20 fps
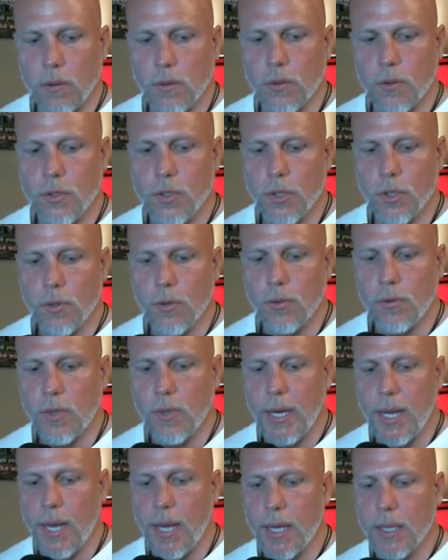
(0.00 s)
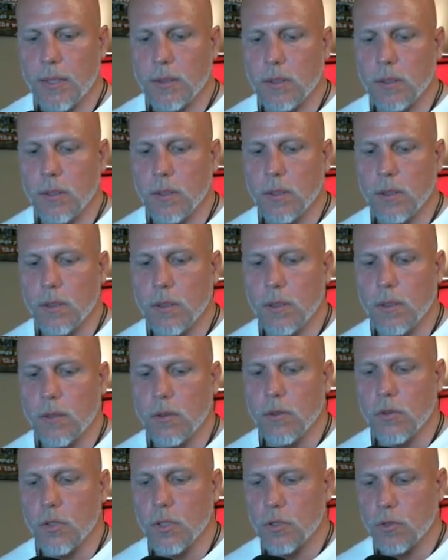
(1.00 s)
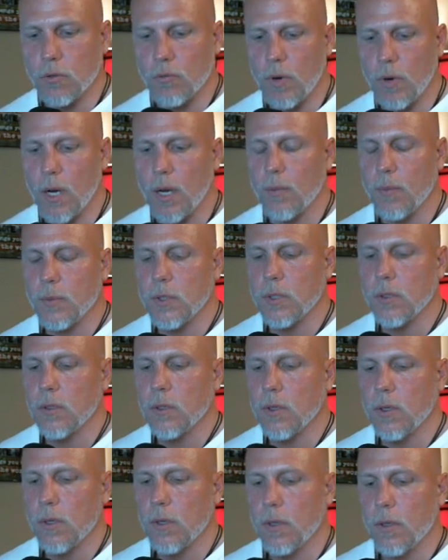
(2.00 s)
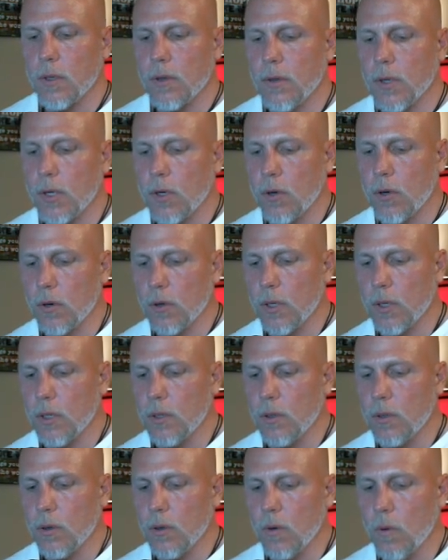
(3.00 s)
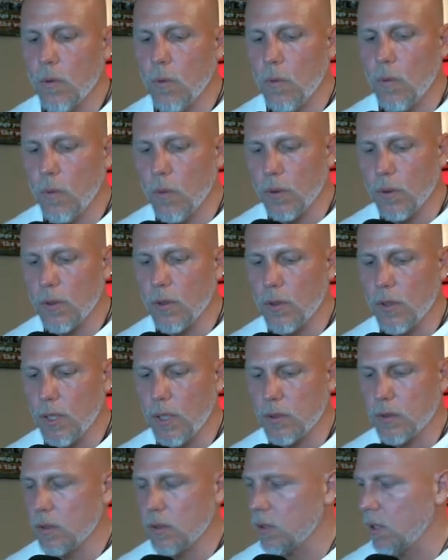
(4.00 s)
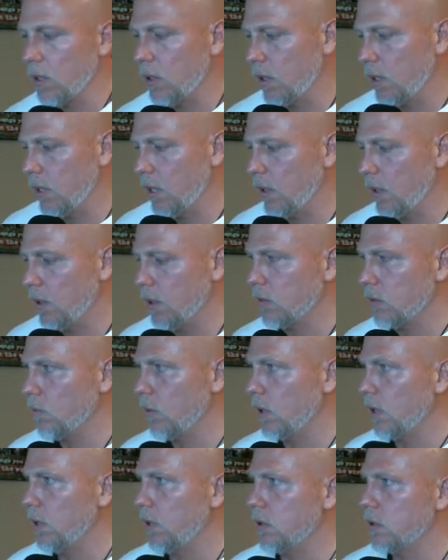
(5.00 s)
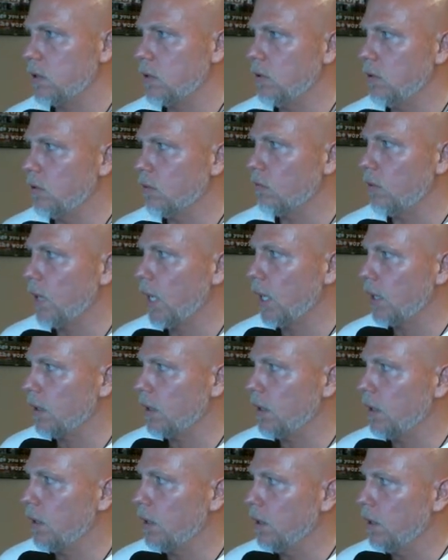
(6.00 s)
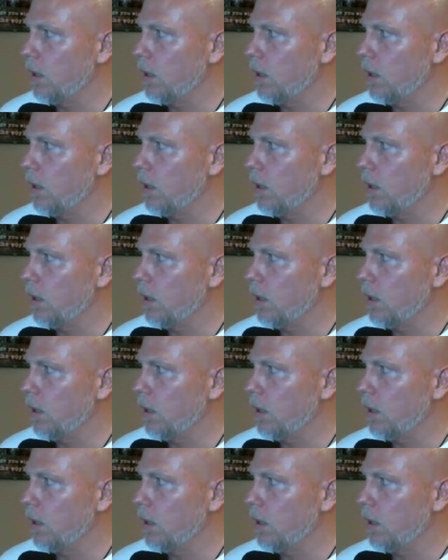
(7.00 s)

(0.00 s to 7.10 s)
do not disrupt the current order necessarily. No, this one is directly